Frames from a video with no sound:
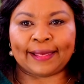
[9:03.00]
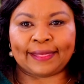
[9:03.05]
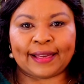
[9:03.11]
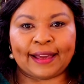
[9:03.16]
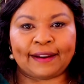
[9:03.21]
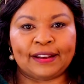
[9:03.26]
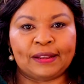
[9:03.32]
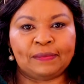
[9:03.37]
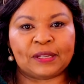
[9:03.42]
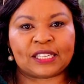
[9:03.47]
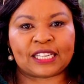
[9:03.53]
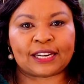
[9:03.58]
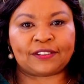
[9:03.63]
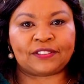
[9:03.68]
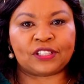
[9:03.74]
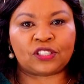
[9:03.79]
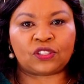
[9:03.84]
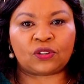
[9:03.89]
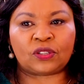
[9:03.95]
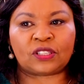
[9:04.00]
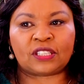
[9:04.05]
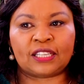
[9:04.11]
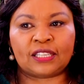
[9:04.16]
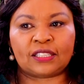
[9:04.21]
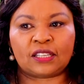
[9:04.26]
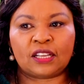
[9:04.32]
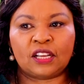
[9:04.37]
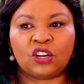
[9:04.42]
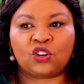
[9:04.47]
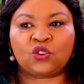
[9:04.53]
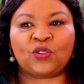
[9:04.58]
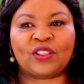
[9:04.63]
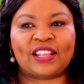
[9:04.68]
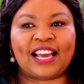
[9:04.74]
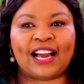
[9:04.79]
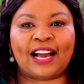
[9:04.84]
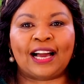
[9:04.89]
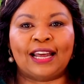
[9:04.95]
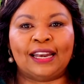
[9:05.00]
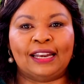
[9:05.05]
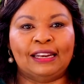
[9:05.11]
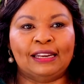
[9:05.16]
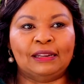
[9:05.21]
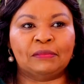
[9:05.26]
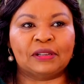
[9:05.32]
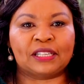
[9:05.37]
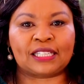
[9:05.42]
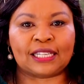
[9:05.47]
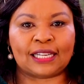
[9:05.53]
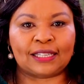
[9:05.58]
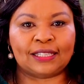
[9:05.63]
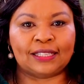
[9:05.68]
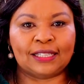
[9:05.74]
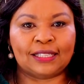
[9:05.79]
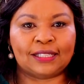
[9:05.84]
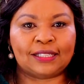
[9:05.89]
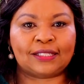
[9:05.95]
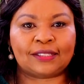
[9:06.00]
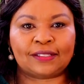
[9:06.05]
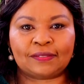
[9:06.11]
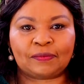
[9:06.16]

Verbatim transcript: their limited resources to their unlimited needs.